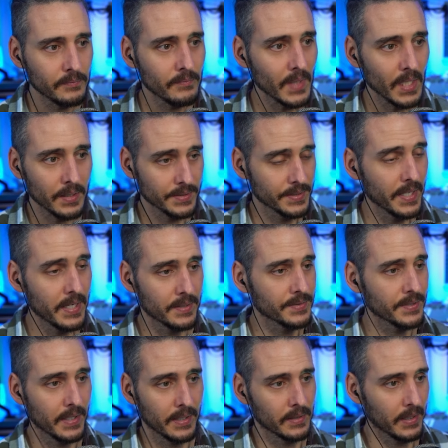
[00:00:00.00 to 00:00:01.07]
Because then it's
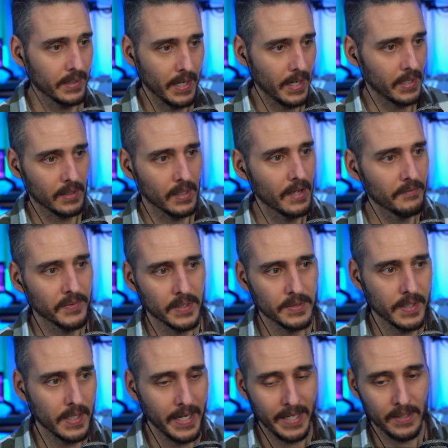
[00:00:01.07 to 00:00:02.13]
saying like, hey, Cloudflare is
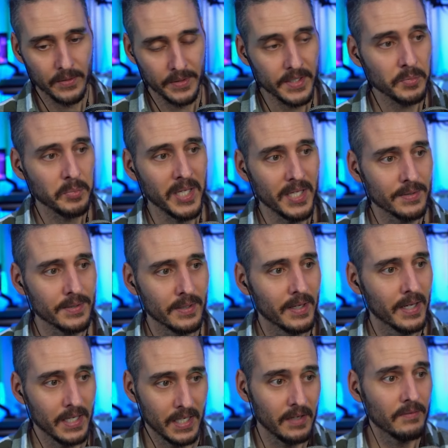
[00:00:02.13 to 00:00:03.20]
going to handle this piece,
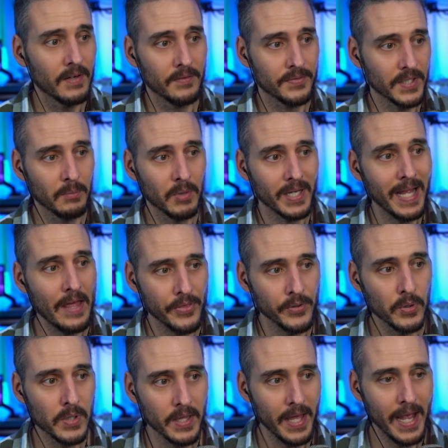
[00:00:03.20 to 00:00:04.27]
and even if someone got
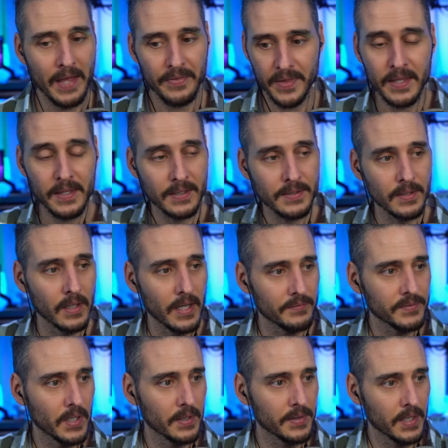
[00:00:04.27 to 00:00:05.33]
through to that, then they still have
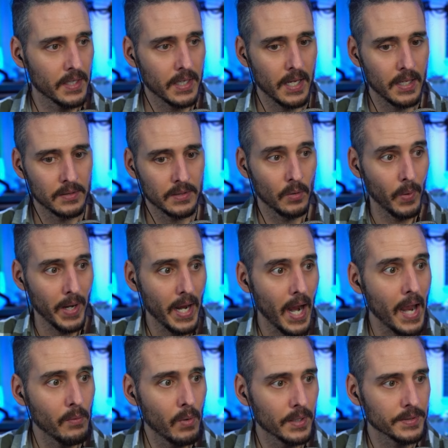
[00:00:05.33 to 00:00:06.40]
to authenticate the way
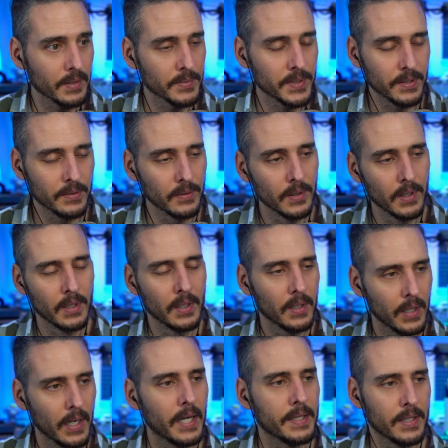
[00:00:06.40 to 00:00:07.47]
I want them to,
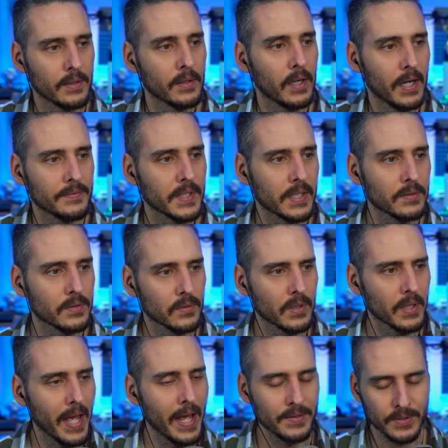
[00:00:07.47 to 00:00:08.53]
and then they'll have to get through to
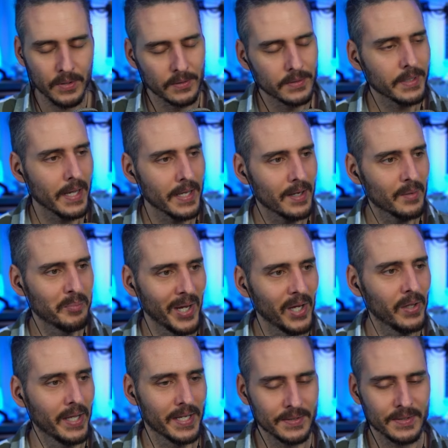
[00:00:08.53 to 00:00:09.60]
that. So it's kind of
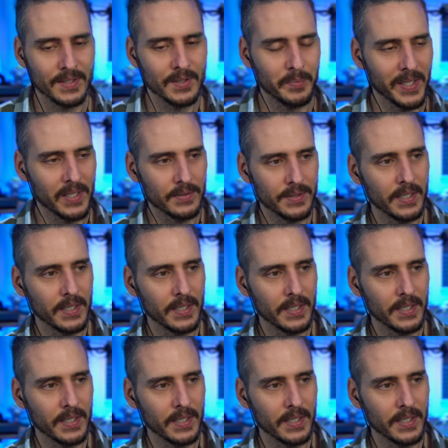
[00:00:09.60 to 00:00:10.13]
belt and suspenders.